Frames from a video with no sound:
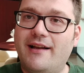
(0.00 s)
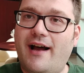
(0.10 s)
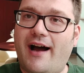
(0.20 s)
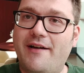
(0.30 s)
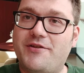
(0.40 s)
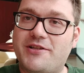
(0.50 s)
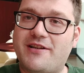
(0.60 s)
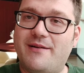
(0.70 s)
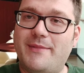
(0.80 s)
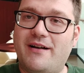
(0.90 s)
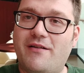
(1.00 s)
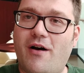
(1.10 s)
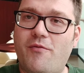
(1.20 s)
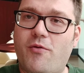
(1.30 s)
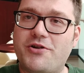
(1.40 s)
I have just come out
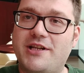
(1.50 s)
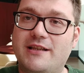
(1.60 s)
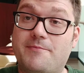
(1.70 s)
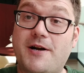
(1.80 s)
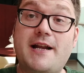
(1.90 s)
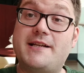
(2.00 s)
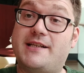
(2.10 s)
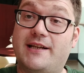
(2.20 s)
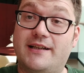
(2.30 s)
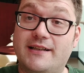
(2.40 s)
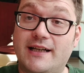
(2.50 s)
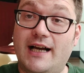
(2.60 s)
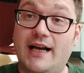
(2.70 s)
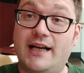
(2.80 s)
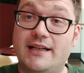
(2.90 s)
of watching The Predator,
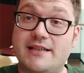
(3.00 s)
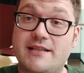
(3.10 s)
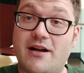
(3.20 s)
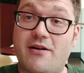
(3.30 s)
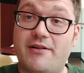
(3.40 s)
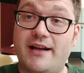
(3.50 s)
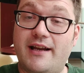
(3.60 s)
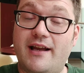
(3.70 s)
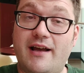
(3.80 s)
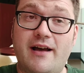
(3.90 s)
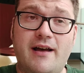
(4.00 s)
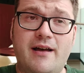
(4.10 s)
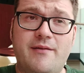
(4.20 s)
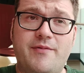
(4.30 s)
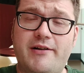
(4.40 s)
starring
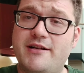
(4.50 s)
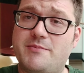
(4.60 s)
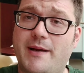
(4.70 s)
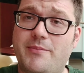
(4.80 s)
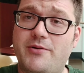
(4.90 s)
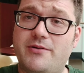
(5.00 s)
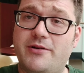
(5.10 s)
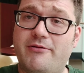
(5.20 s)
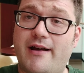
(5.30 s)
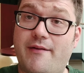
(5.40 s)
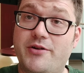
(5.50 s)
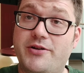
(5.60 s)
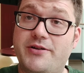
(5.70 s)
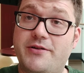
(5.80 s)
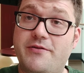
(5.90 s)
various people who I haven't
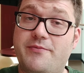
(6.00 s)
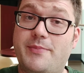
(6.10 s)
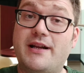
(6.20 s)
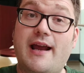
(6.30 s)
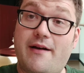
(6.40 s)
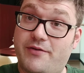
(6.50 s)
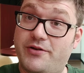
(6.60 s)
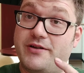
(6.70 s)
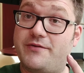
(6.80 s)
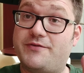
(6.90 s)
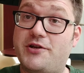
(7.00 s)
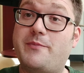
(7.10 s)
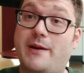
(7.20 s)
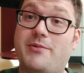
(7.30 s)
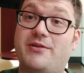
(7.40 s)
heard of, but I have heard of two
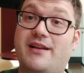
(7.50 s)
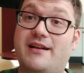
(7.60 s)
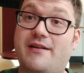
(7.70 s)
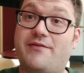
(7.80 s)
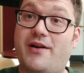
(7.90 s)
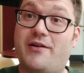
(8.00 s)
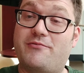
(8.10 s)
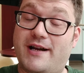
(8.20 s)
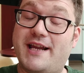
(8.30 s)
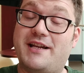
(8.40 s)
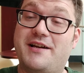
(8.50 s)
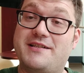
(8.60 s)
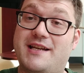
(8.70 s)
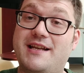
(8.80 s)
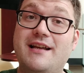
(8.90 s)
people that I
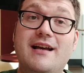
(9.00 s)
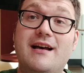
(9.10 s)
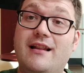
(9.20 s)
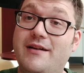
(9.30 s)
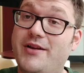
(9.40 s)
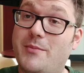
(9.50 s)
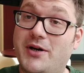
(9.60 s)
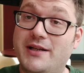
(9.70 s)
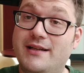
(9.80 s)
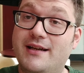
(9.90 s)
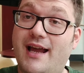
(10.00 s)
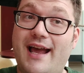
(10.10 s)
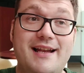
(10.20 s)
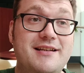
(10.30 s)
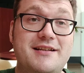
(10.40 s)
recognize in it, Olivia Munn
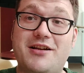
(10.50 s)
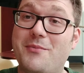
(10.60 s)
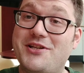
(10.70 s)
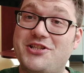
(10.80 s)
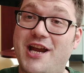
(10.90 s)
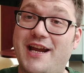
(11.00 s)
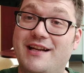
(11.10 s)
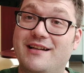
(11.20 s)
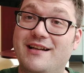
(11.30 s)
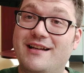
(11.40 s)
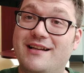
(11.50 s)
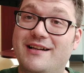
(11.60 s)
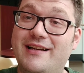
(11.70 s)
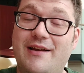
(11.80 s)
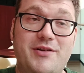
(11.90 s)
and Thomas Jane.
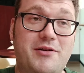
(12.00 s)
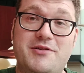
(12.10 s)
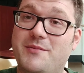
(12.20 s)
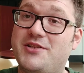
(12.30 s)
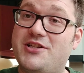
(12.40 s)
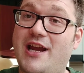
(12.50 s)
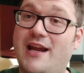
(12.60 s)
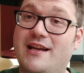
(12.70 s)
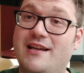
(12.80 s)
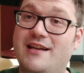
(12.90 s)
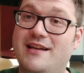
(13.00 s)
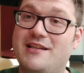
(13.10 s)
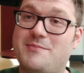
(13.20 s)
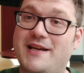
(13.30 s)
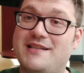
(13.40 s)
Even though Thomas Jane
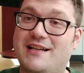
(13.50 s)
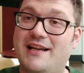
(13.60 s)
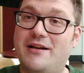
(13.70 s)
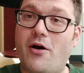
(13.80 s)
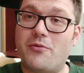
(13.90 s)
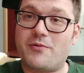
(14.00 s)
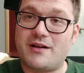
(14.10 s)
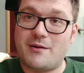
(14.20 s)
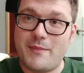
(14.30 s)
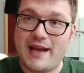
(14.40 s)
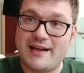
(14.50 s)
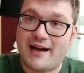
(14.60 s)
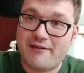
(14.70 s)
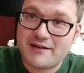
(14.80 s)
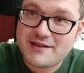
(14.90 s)
is basically not one of the main
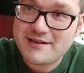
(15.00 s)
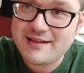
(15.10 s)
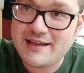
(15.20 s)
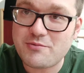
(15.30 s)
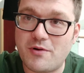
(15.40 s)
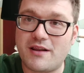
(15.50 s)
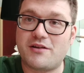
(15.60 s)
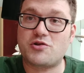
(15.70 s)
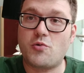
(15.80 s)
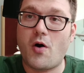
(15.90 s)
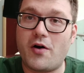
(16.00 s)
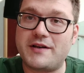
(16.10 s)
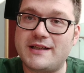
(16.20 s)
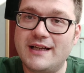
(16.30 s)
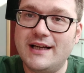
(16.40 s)
characters, he's one of the squad
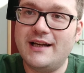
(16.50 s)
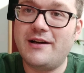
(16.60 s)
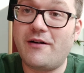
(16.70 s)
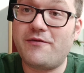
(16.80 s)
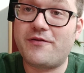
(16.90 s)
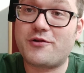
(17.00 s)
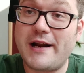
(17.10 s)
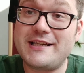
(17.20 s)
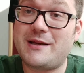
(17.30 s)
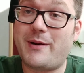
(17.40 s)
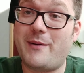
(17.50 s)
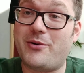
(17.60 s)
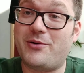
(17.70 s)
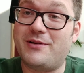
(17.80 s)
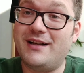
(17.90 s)
of crazy
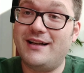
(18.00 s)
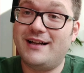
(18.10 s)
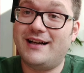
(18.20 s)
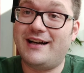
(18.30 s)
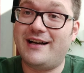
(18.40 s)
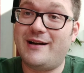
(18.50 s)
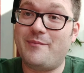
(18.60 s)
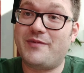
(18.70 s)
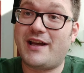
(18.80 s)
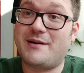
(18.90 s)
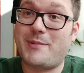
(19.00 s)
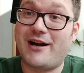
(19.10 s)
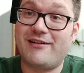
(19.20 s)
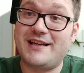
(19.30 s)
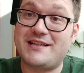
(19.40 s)
people that
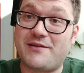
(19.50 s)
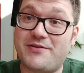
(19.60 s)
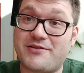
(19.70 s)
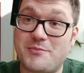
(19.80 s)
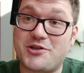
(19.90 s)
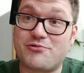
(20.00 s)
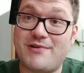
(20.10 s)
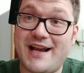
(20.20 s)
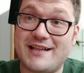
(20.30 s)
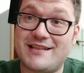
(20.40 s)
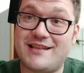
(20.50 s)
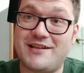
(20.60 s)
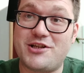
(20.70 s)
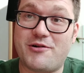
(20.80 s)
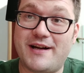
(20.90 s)
apparently suffers from Tourette's
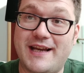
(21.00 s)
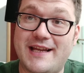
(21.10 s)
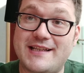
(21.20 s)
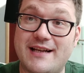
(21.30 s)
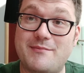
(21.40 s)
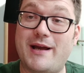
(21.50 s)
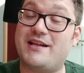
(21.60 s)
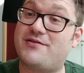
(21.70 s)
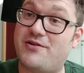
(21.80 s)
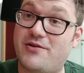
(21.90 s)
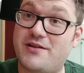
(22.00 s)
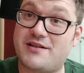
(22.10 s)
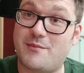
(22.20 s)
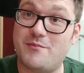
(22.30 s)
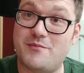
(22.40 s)
during it and makes for
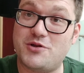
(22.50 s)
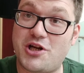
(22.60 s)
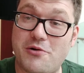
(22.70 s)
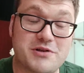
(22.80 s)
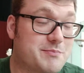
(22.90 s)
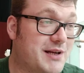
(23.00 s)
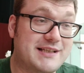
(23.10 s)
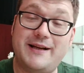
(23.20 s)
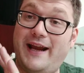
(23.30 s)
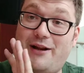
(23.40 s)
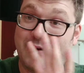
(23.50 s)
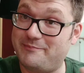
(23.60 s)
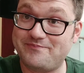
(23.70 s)
some jokes. But anyway,